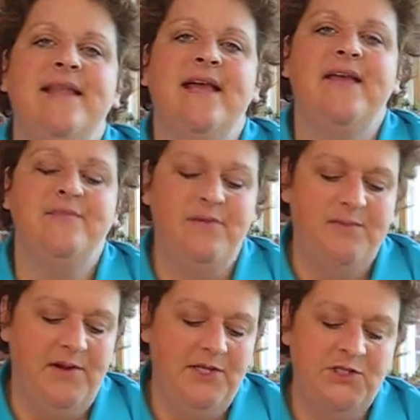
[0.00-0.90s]
that I have been
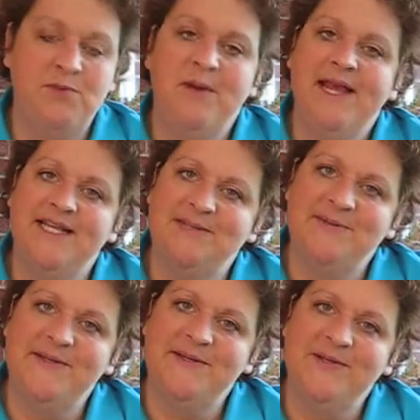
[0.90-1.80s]
married to my
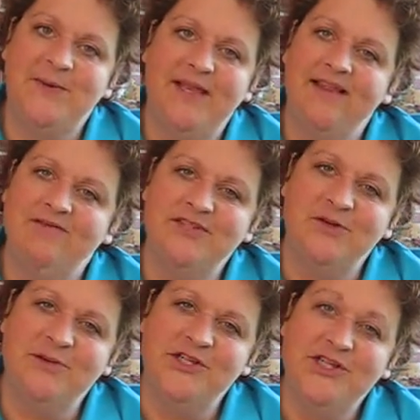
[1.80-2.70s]
husband, who I love
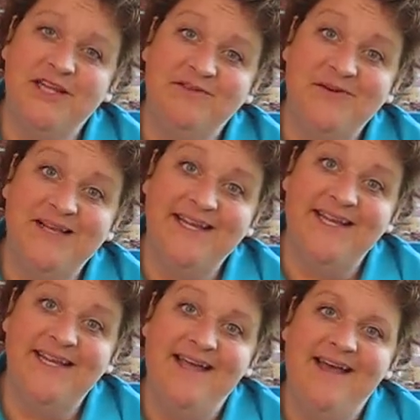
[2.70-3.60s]
so much. I love you, honey.